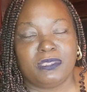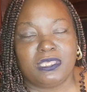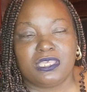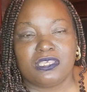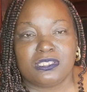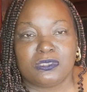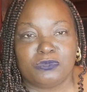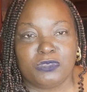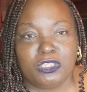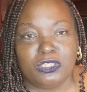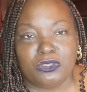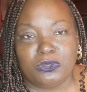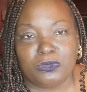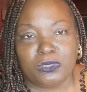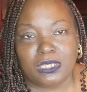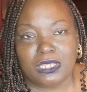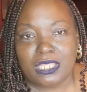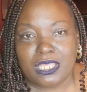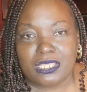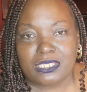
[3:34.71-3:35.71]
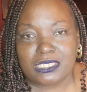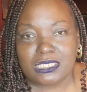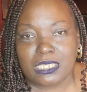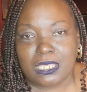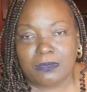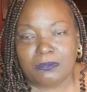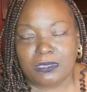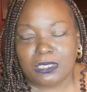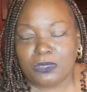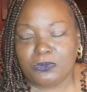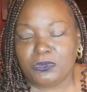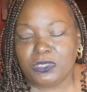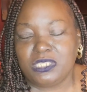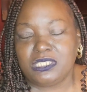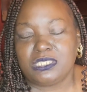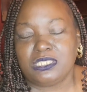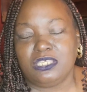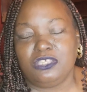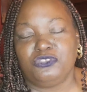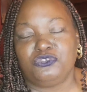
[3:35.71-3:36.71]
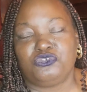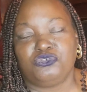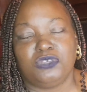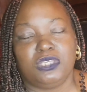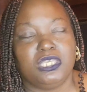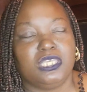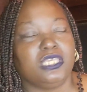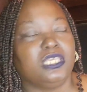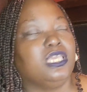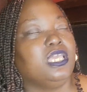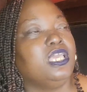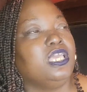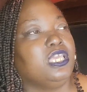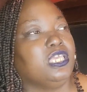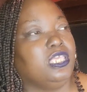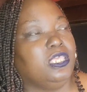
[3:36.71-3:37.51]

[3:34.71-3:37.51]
because we know the last time that we seen Trig,